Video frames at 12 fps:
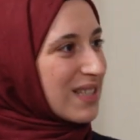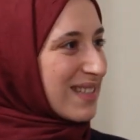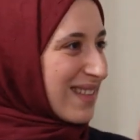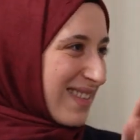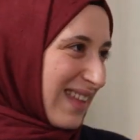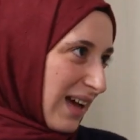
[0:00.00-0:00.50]

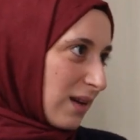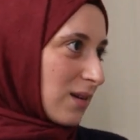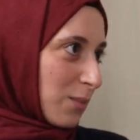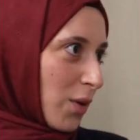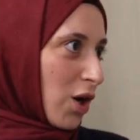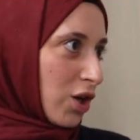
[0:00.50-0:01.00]
just that
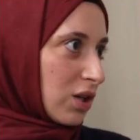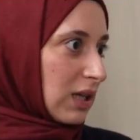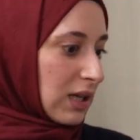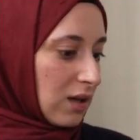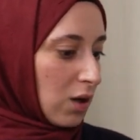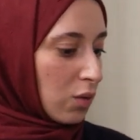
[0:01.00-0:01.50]
part,
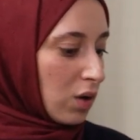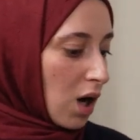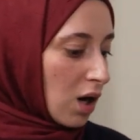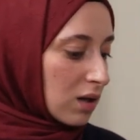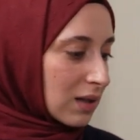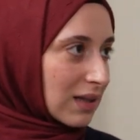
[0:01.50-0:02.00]
like,
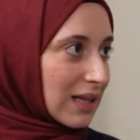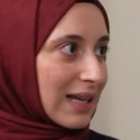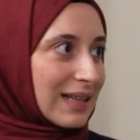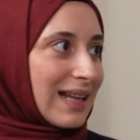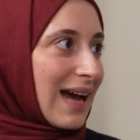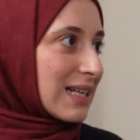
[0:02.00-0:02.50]
not
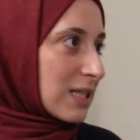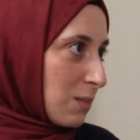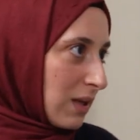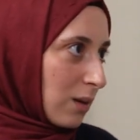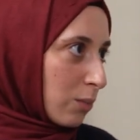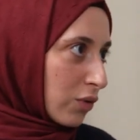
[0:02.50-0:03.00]
like last
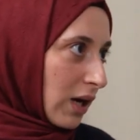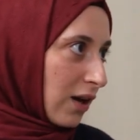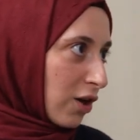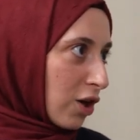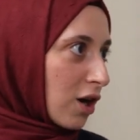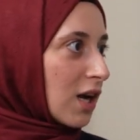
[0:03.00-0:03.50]
minute
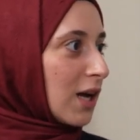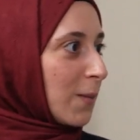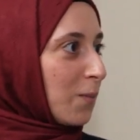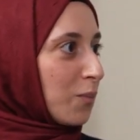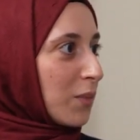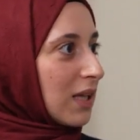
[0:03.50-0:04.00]
prayer,
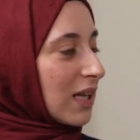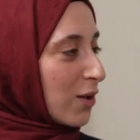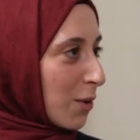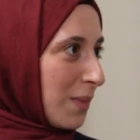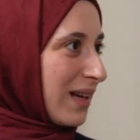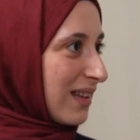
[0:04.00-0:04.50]
or like
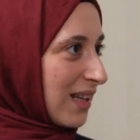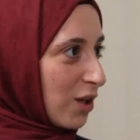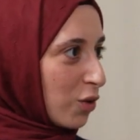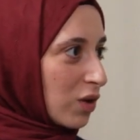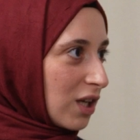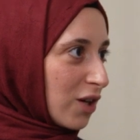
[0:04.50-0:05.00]
the minute
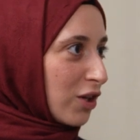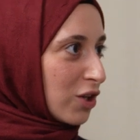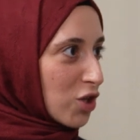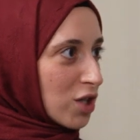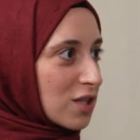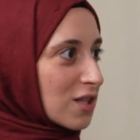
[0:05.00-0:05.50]
that you hear it,